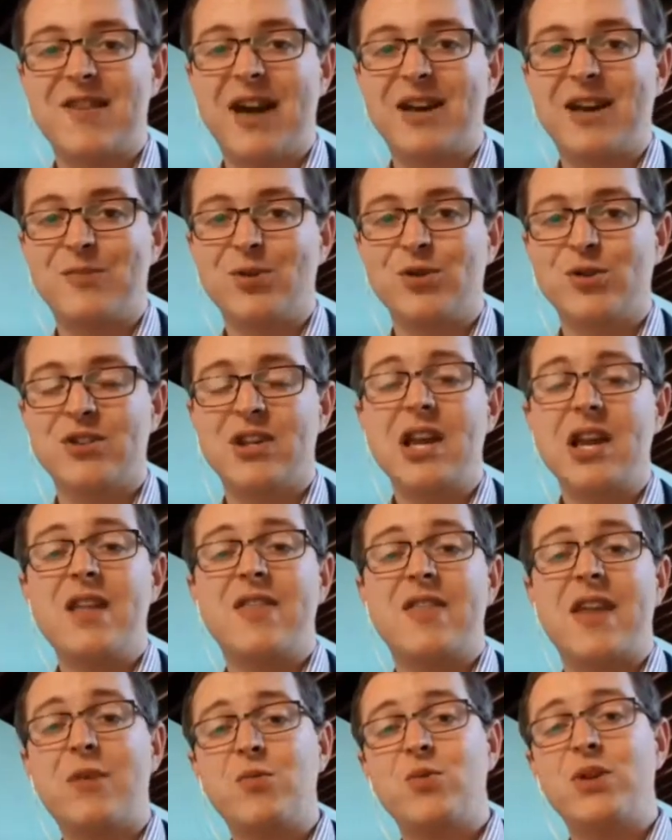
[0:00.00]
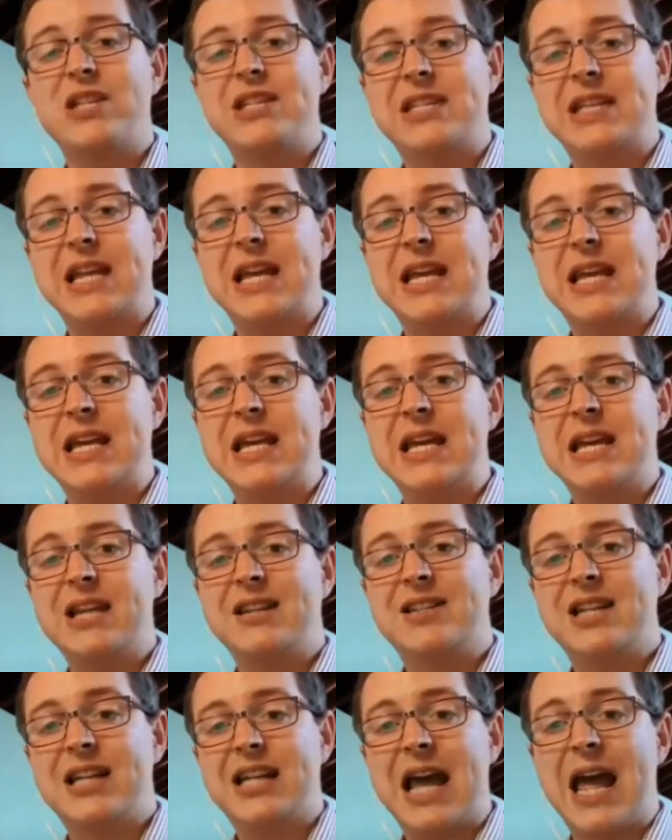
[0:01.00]
animals that we see
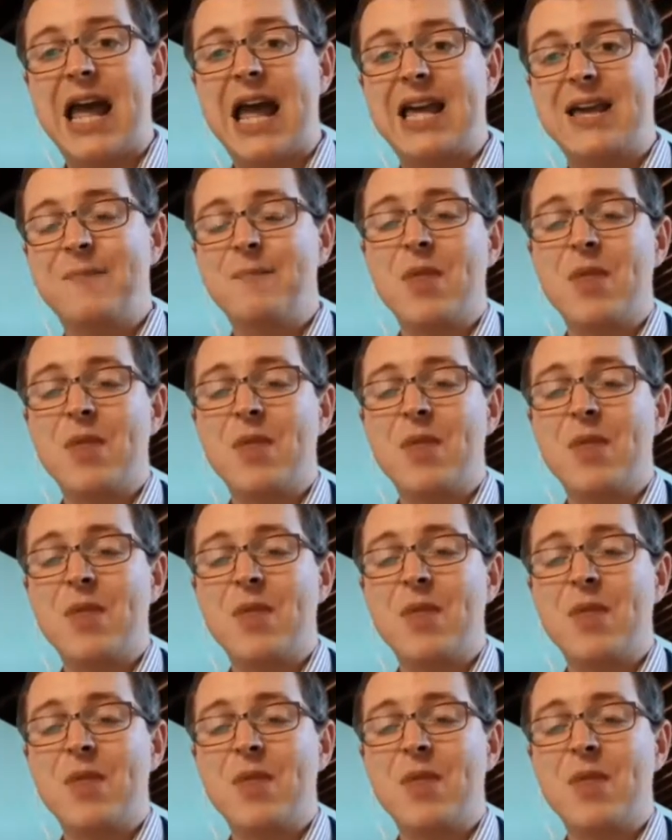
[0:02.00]
today.